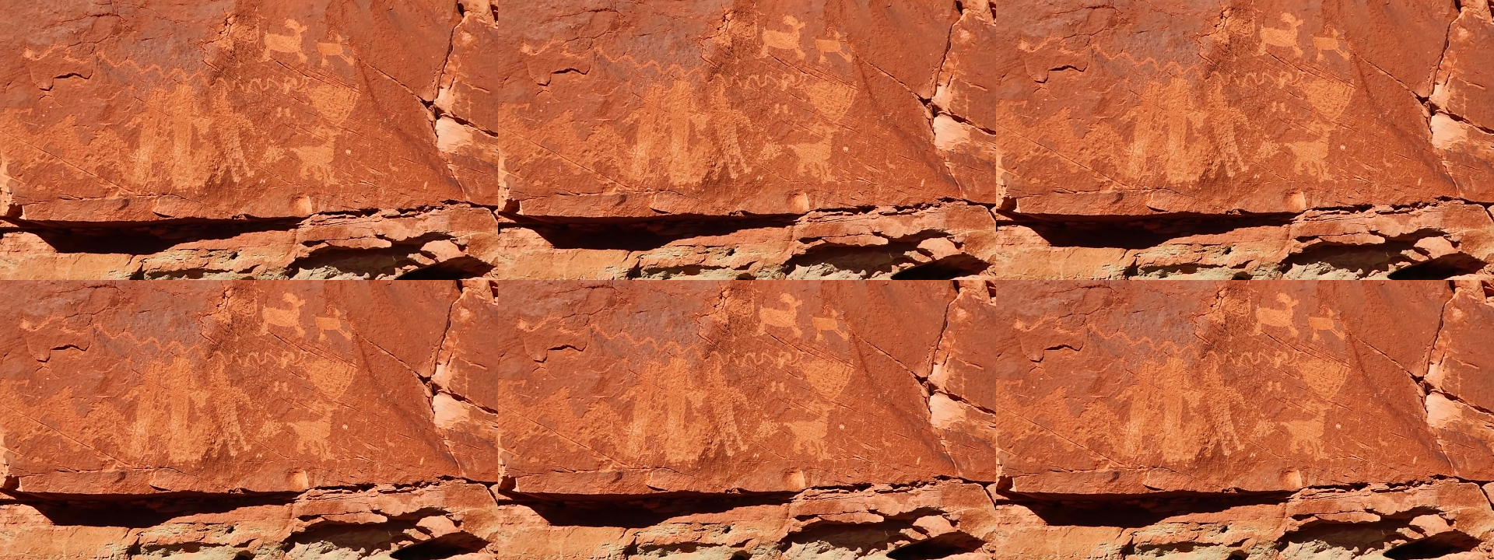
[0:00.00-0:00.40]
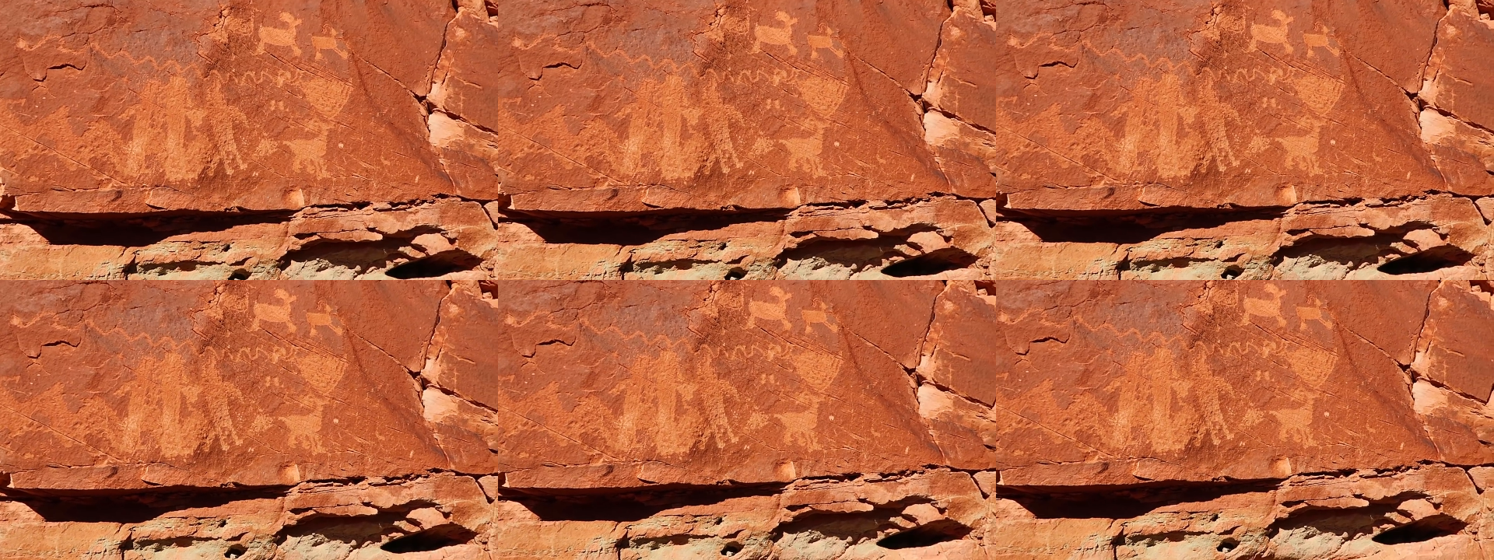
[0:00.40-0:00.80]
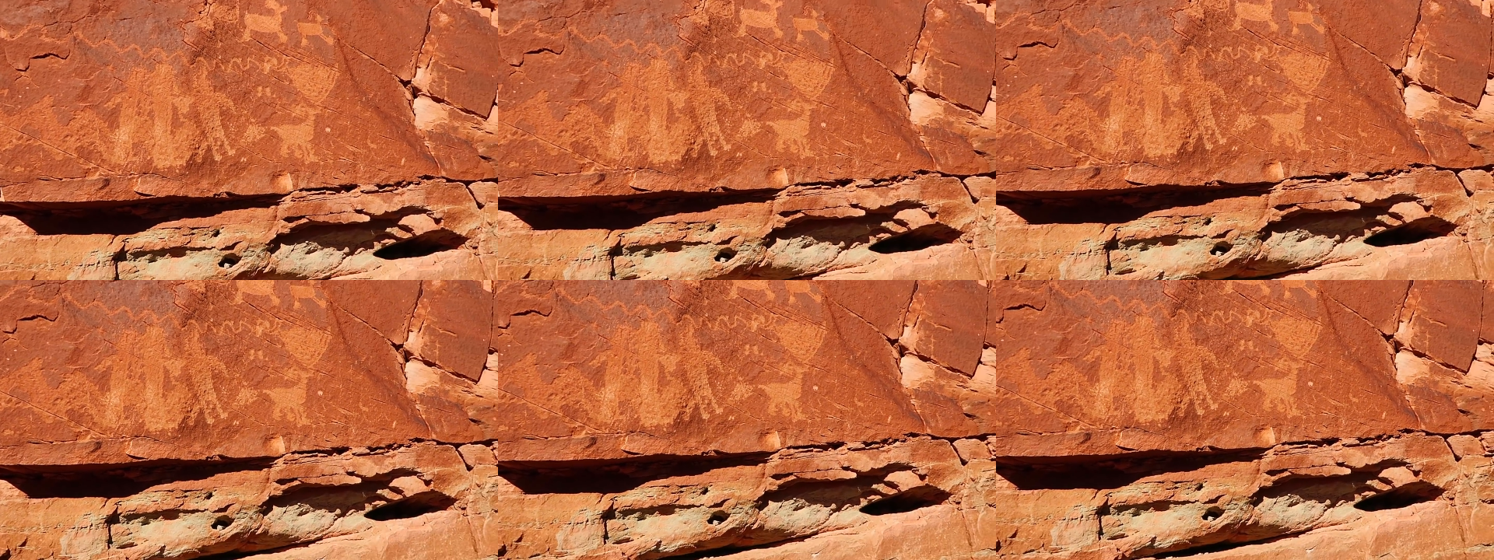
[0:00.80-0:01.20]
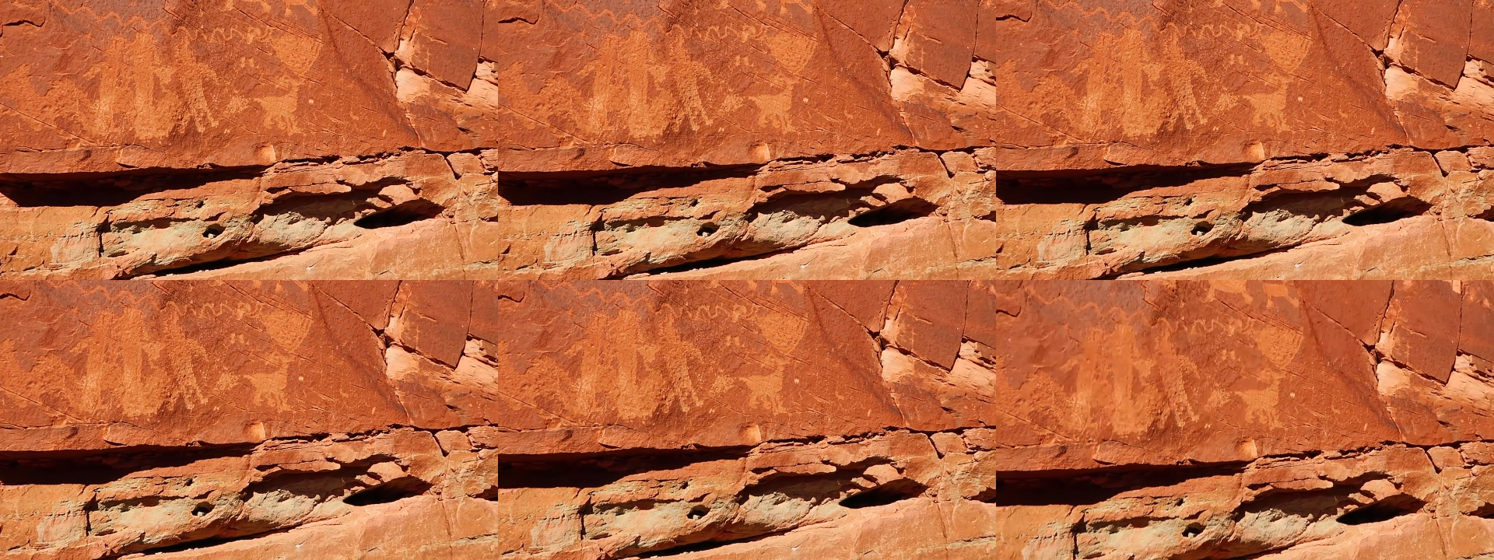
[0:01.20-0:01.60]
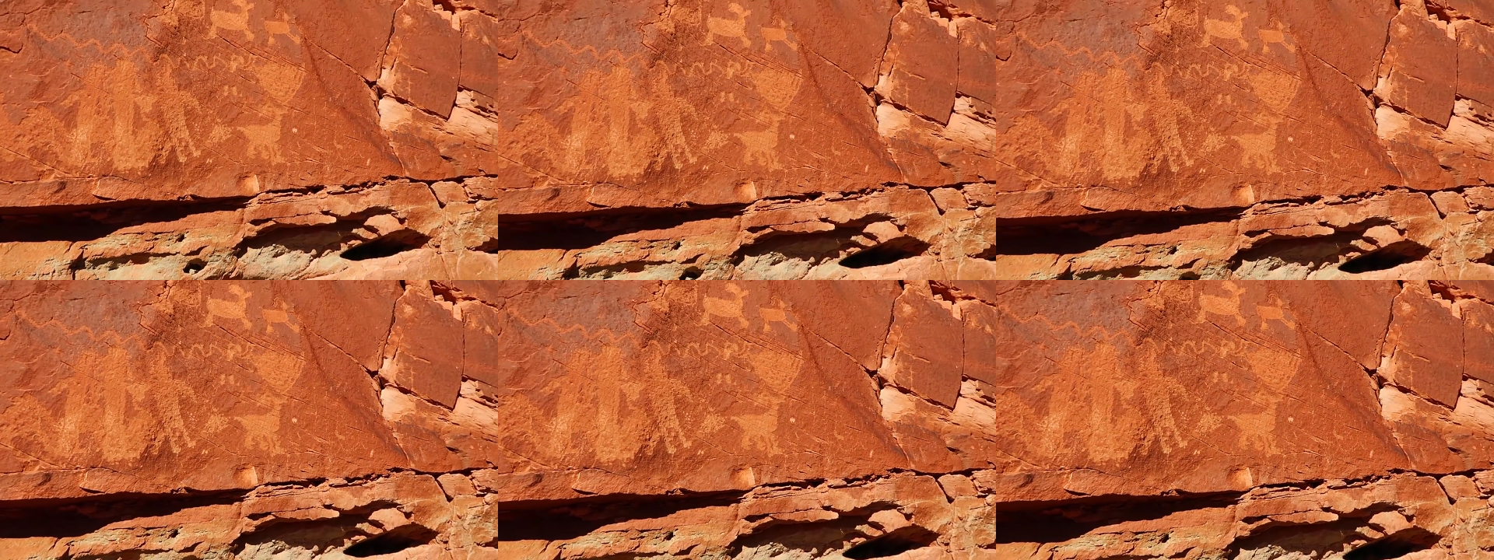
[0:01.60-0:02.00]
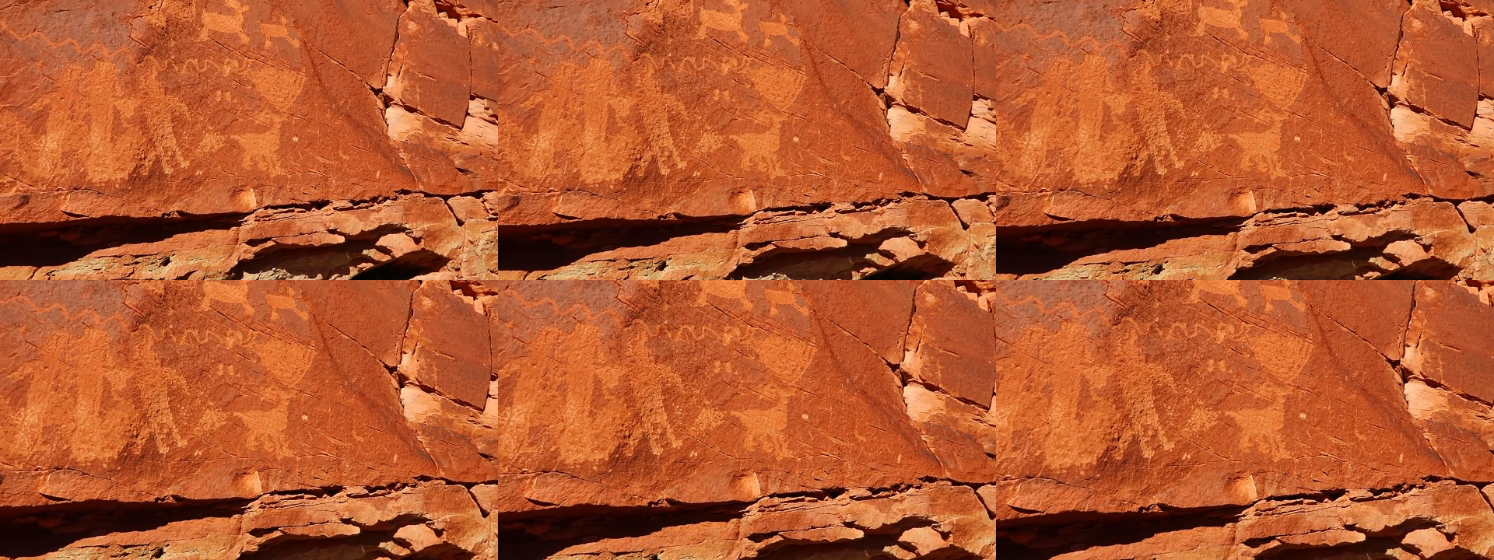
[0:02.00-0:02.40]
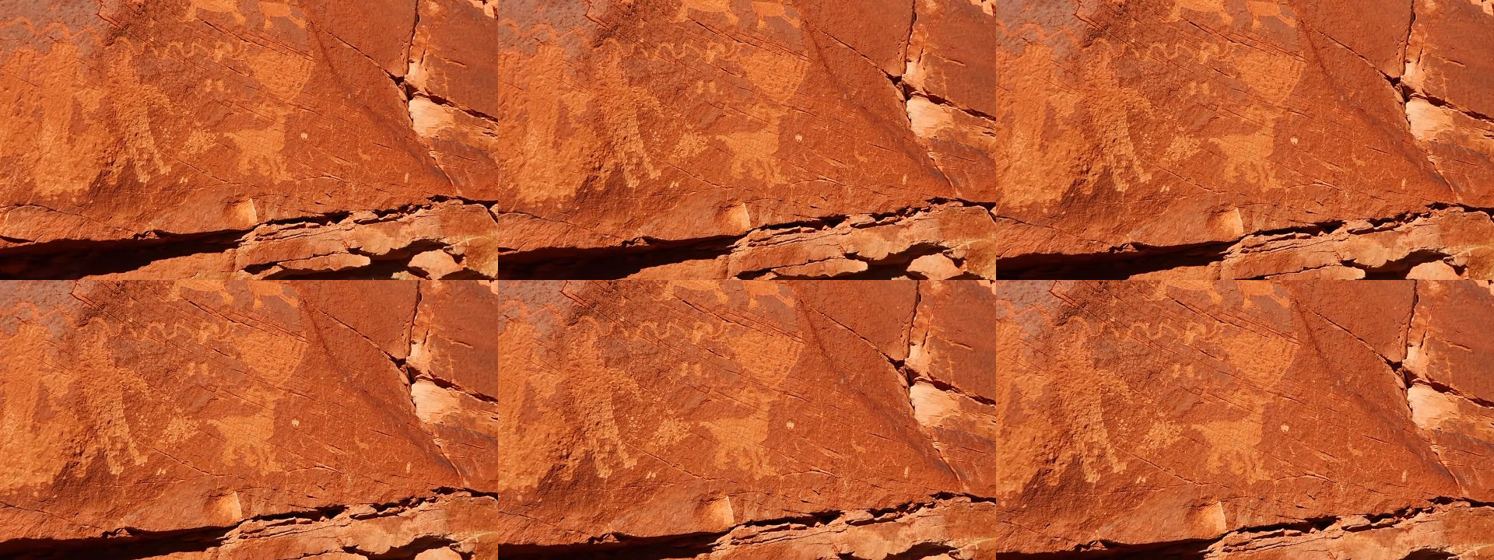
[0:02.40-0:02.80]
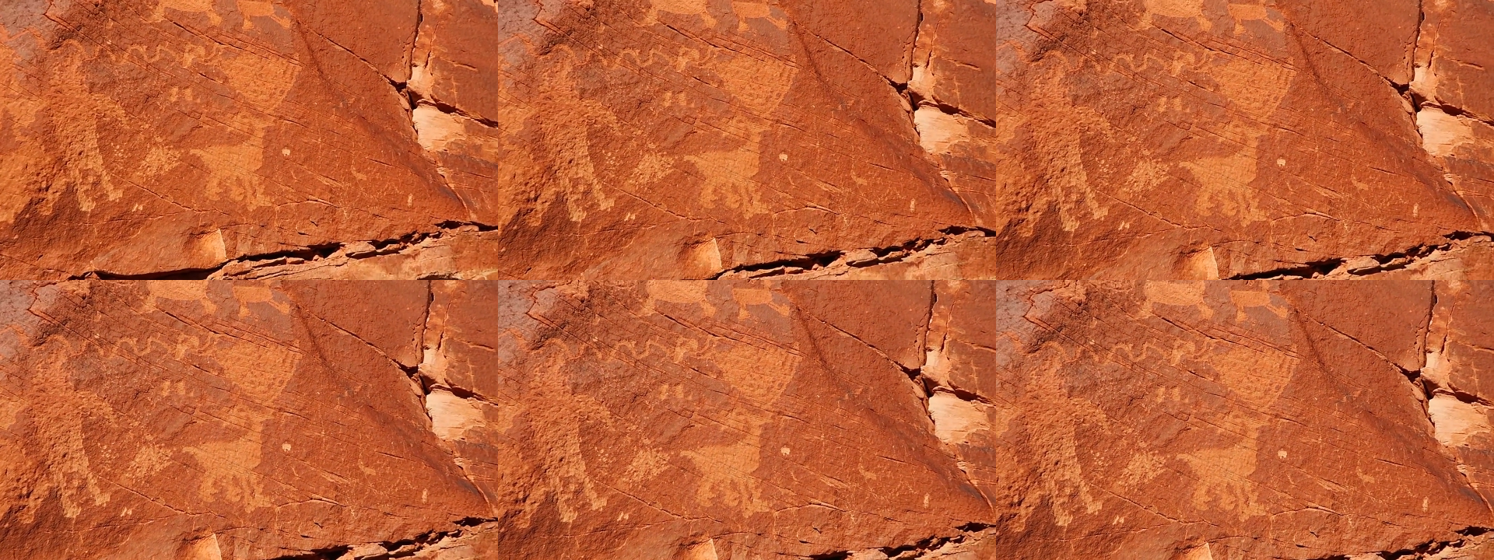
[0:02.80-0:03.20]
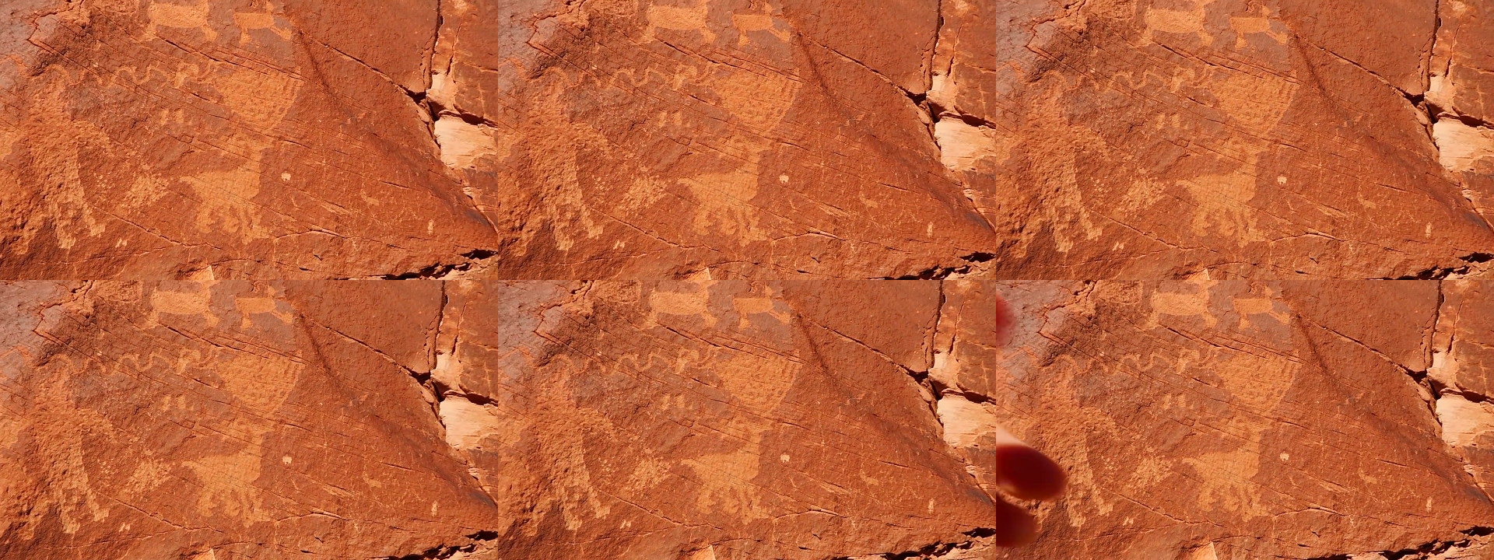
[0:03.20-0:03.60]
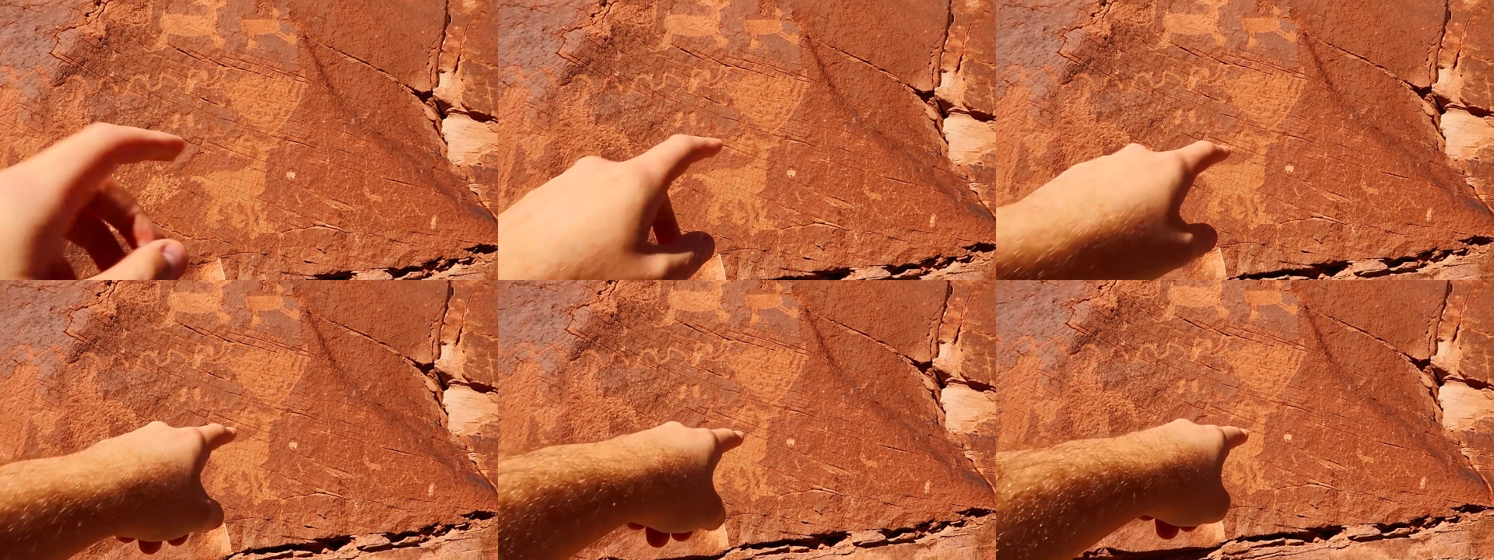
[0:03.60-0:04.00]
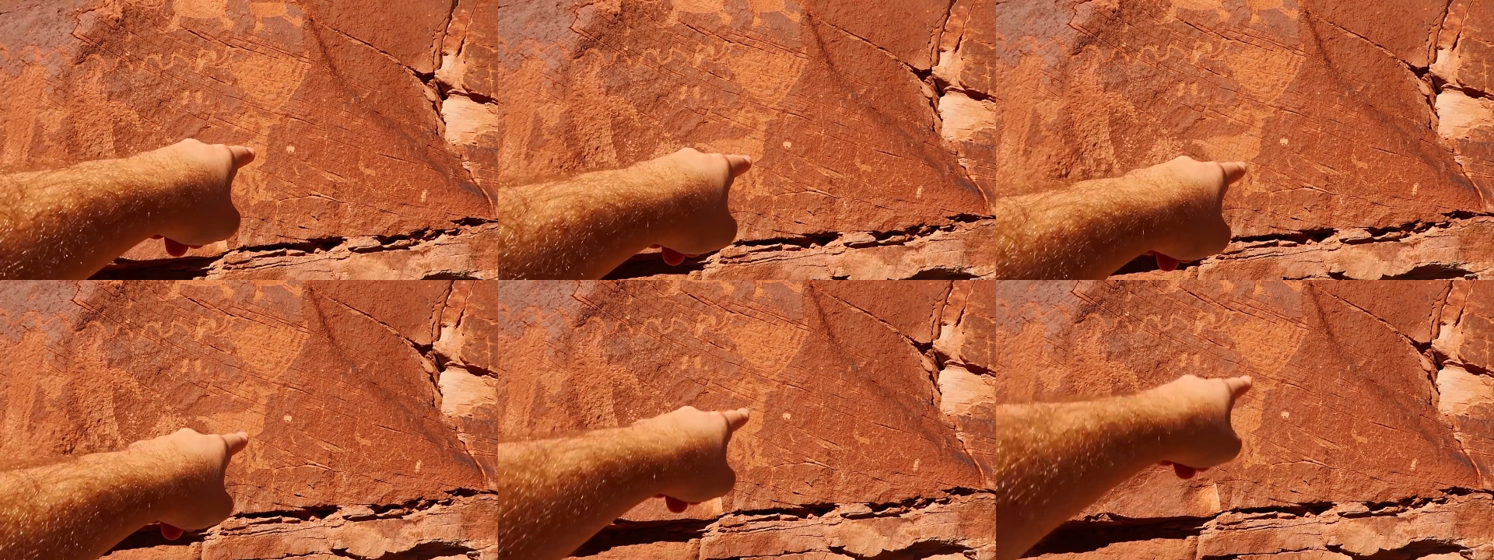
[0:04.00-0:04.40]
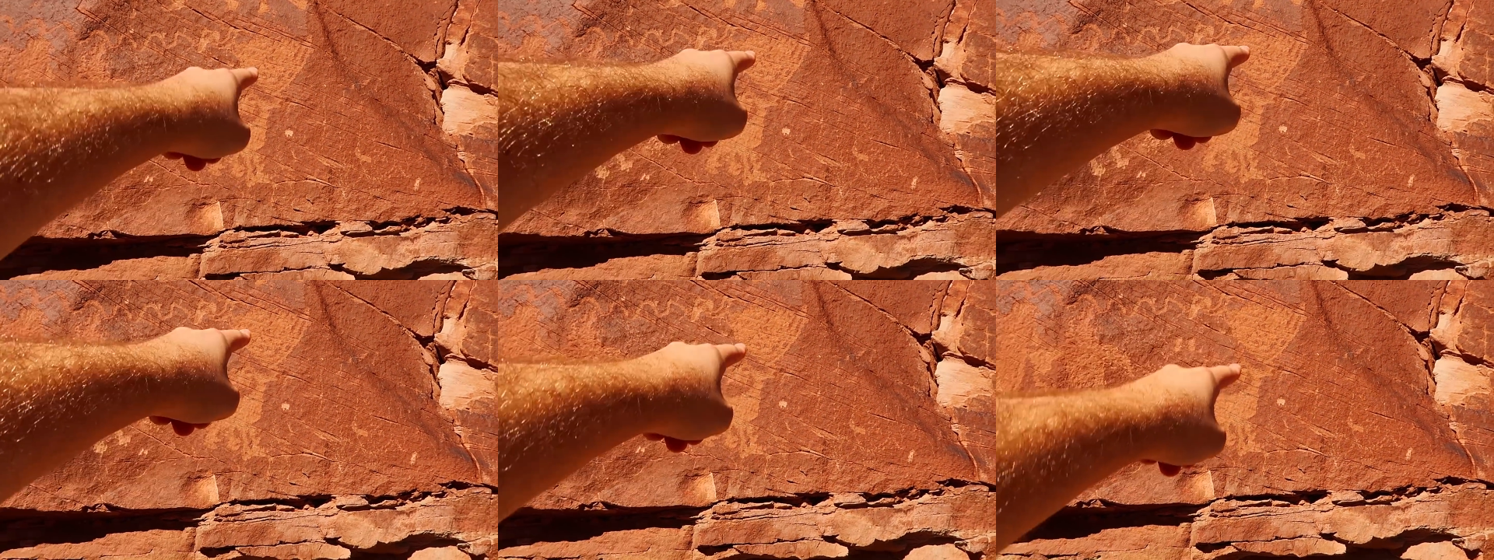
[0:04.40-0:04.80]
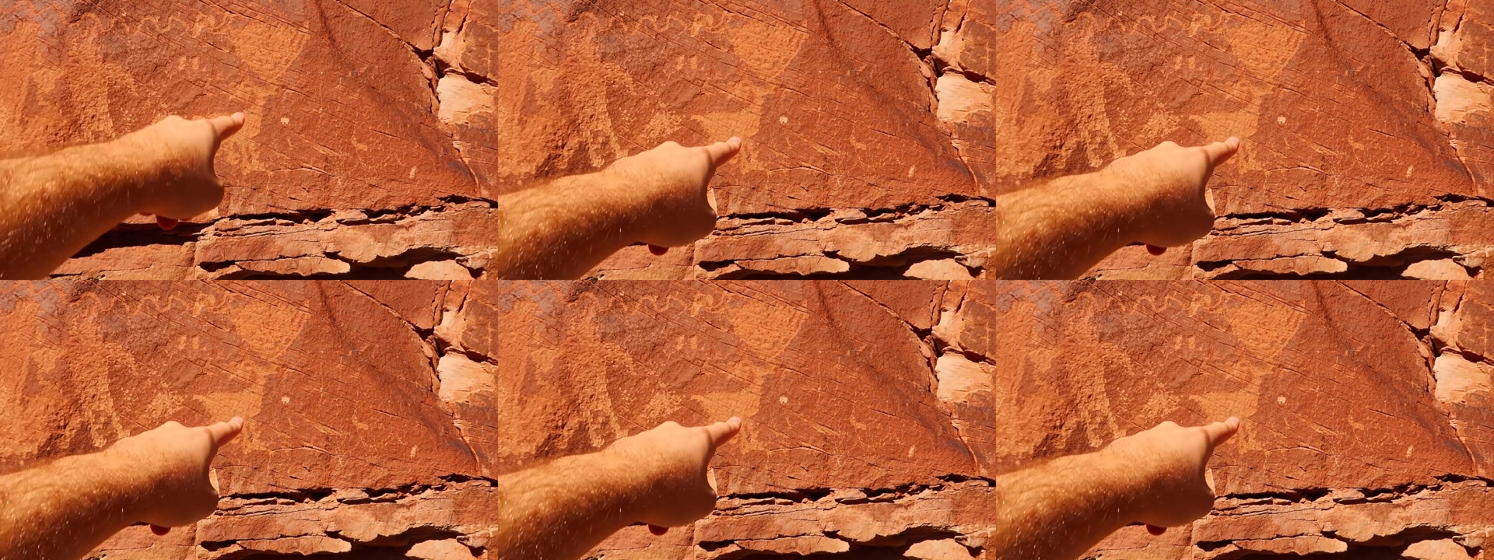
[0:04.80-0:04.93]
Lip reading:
[unreadable: no face in view]